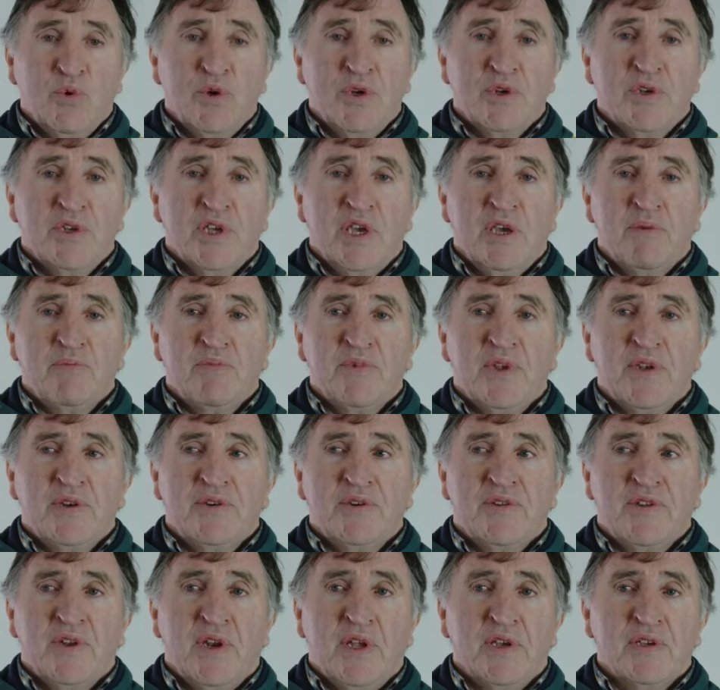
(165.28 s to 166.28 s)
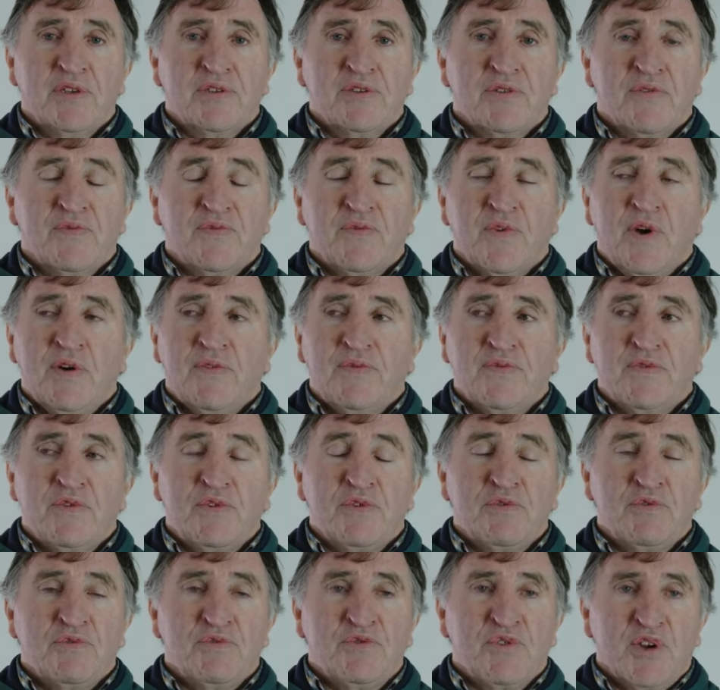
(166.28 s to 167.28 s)
when it came then to the likes
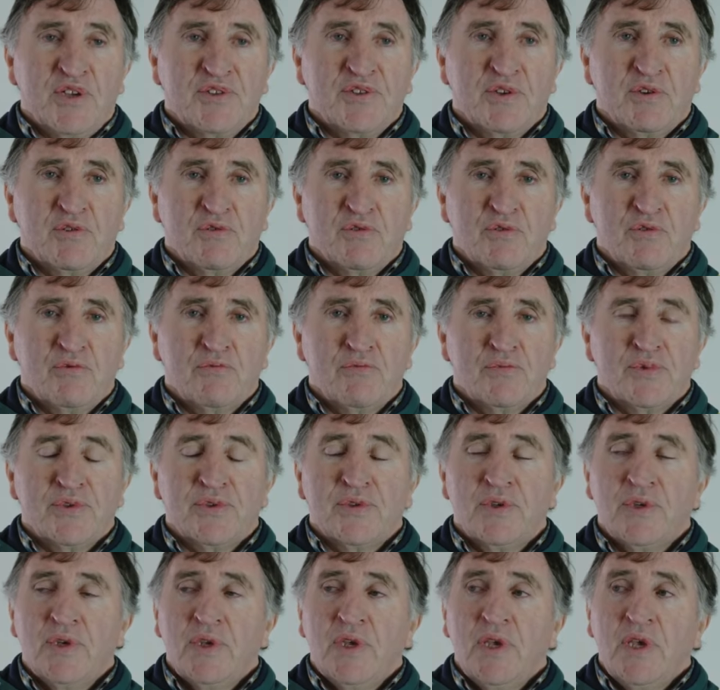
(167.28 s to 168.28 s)
of dressing rooms,